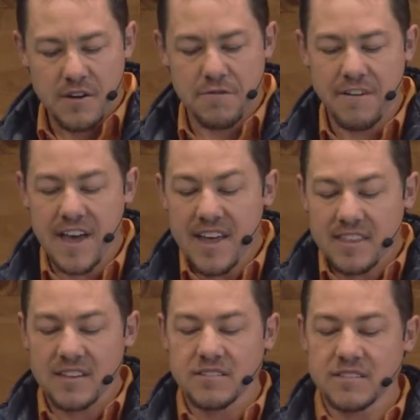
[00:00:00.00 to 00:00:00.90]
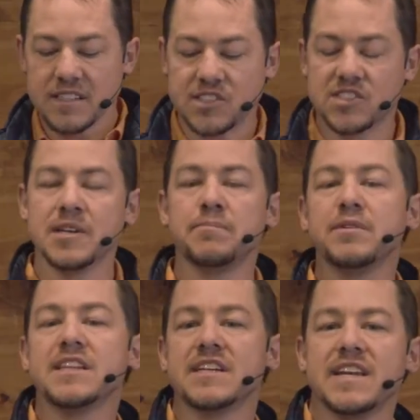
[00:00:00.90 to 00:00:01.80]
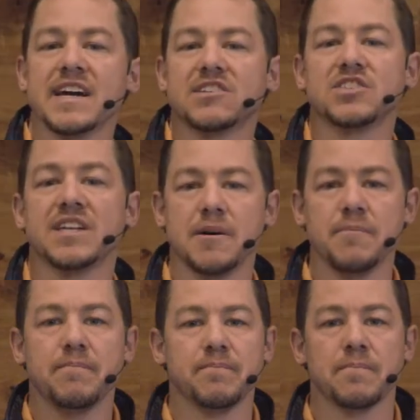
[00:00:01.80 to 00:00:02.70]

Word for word: Faith is simply the next step.